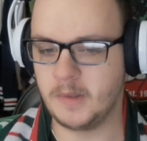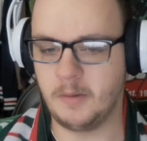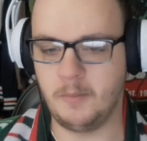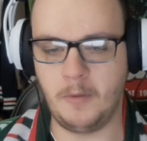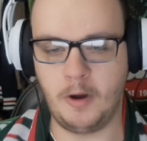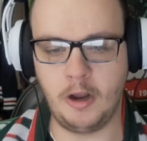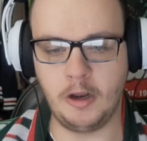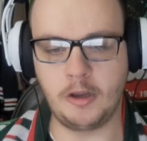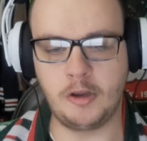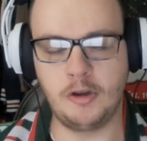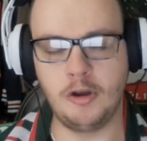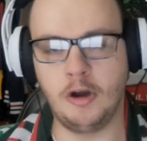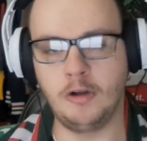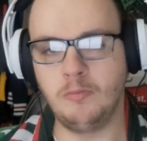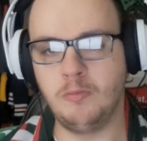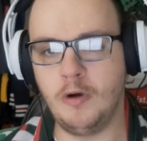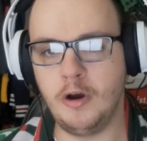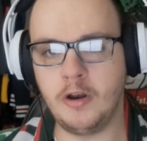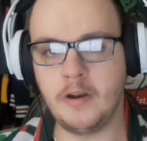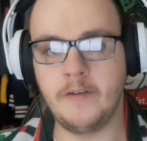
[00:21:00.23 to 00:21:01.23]
My
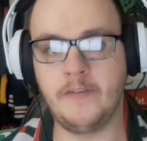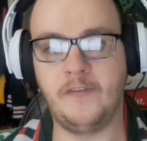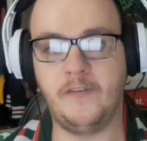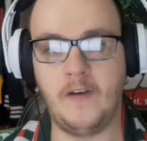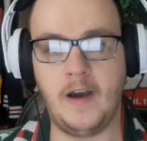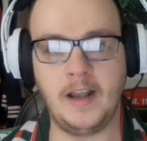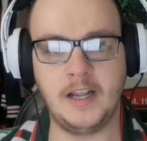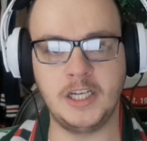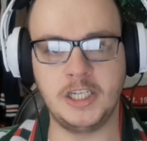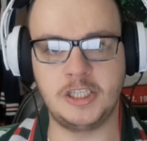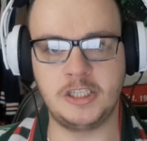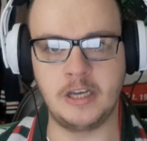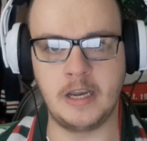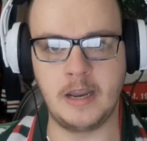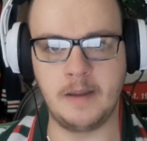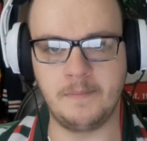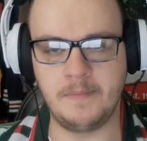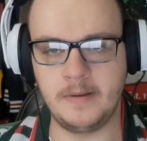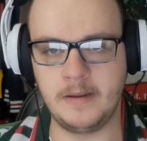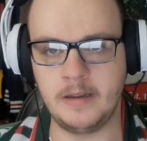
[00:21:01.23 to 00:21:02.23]
God, what a fucking
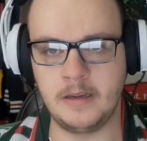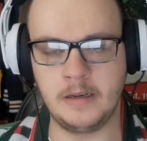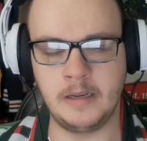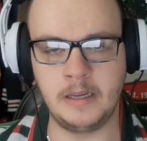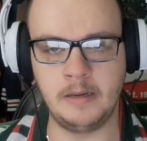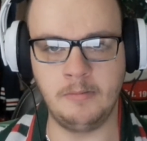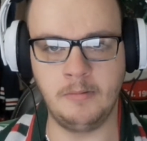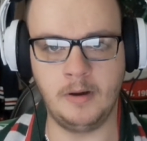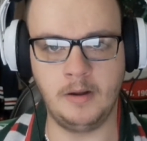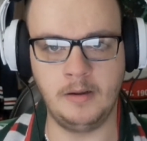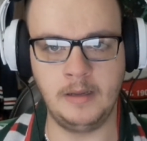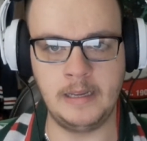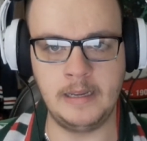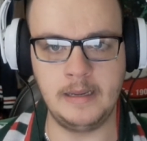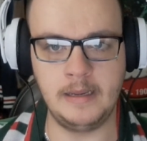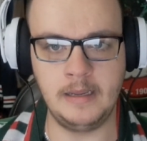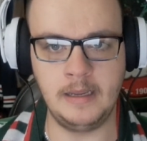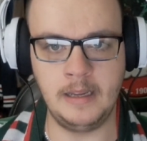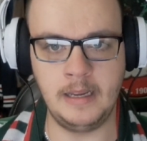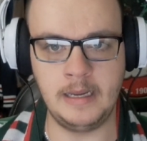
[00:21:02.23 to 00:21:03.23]
champion he
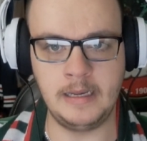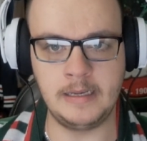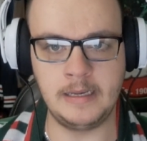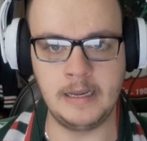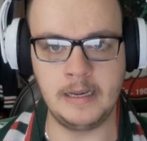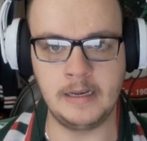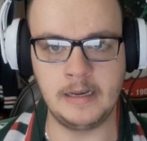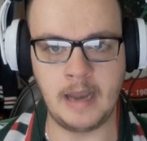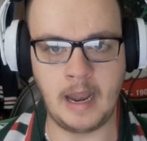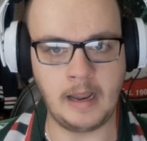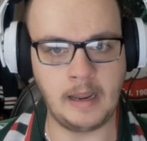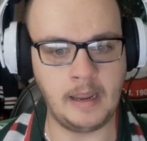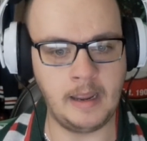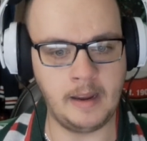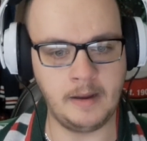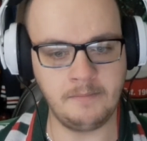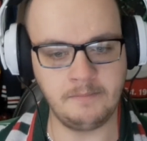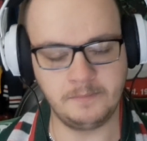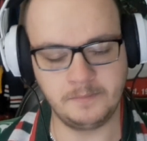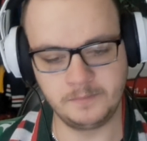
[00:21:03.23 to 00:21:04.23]
did in that
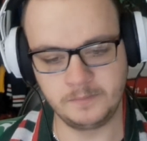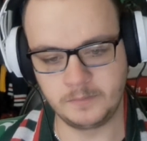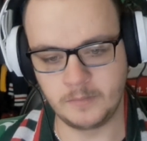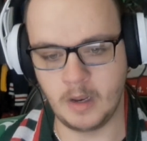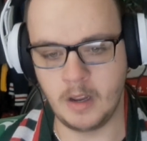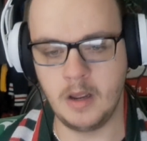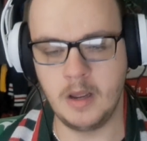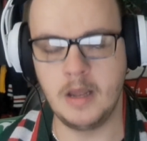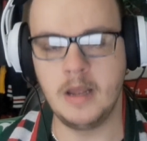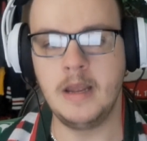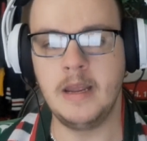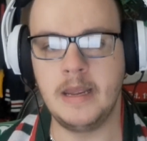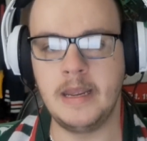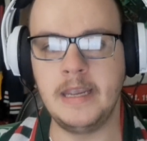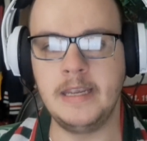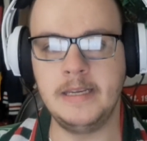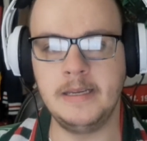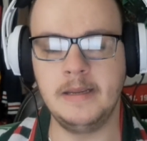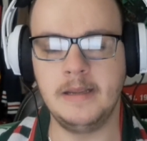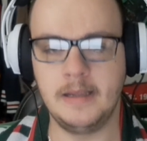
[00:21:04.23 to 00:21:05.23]
game.
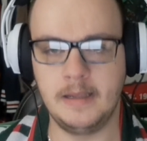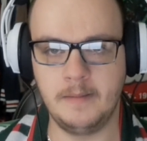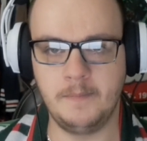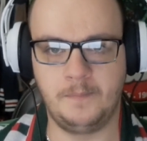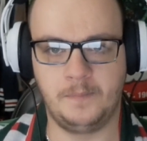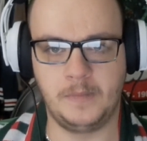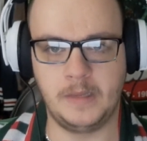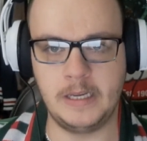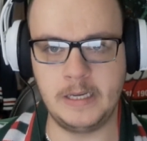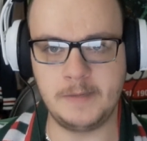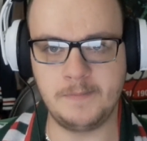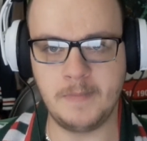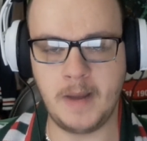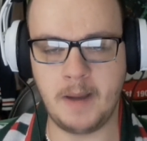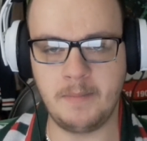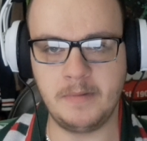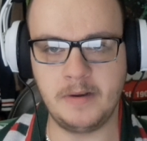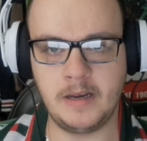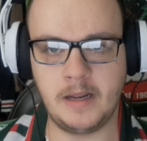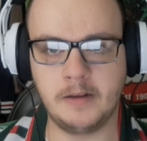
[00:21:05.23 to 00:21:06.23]
His
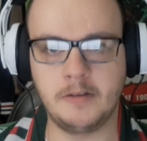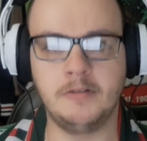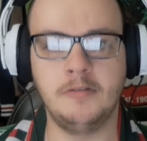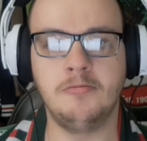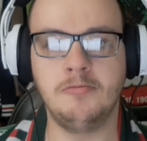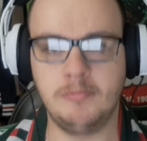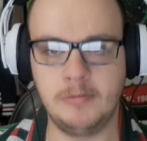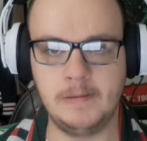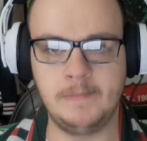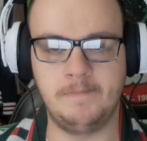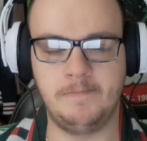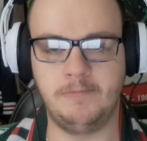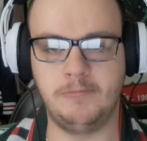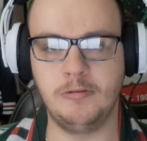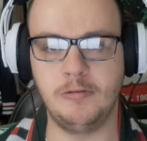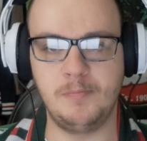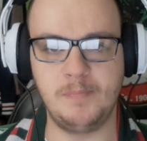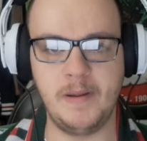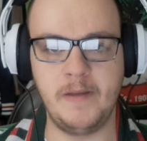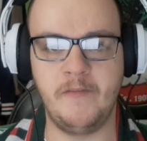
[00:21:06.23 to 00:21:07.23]
mum and uncle
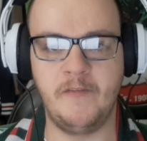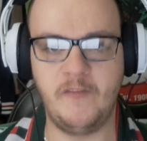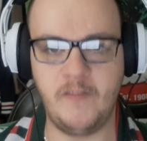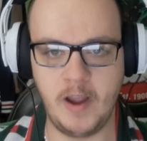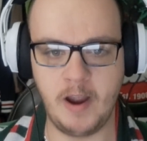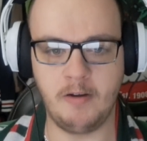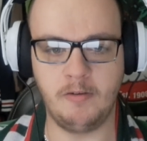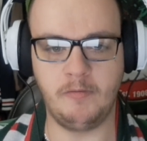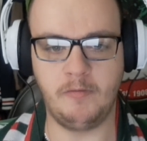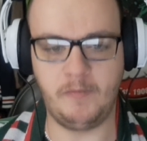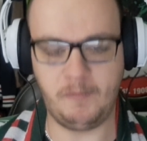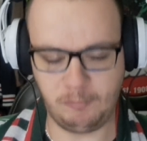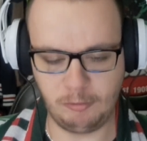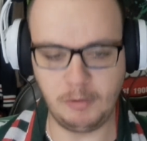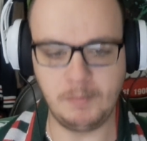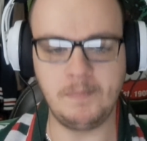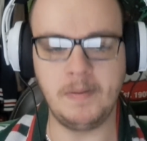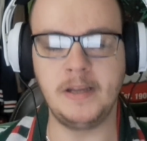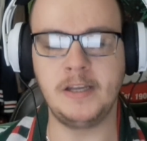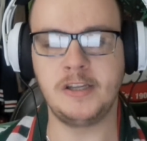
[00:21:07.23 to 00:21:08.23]
would
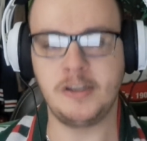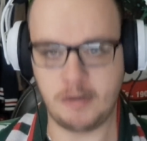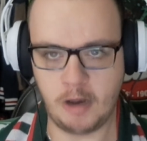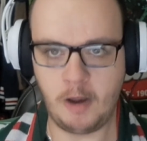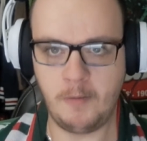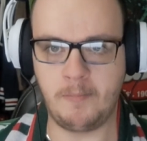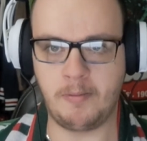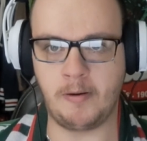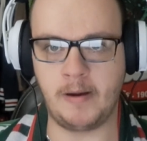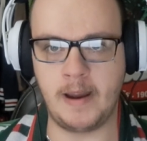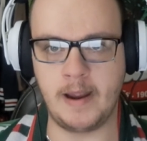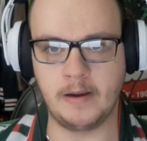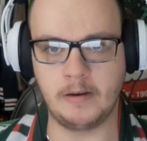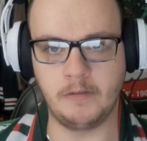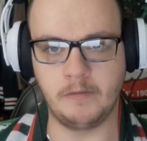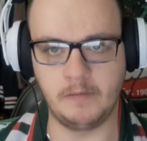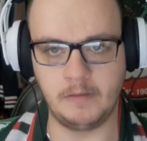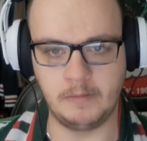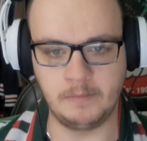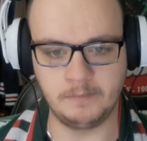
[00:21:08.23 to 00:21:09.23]
be so proud
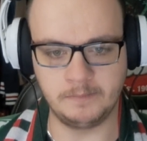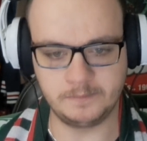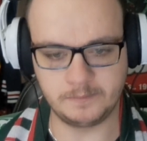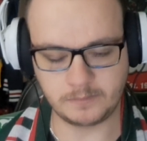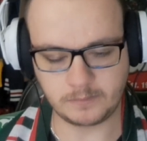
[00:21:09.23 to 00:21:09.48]
of him.